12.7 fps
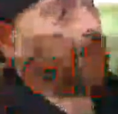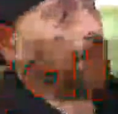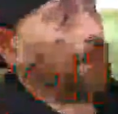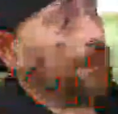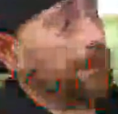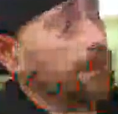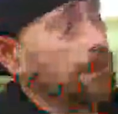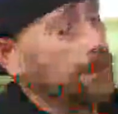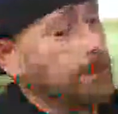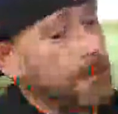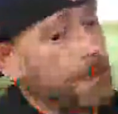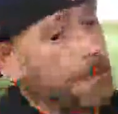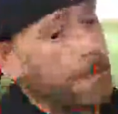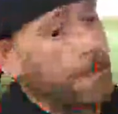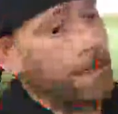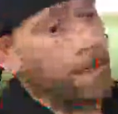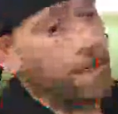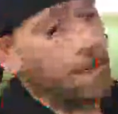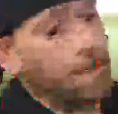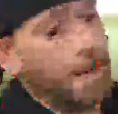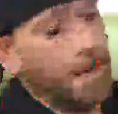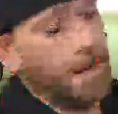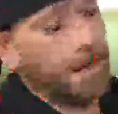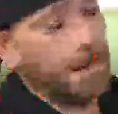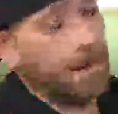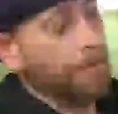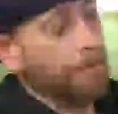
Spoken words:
threats from not just this group,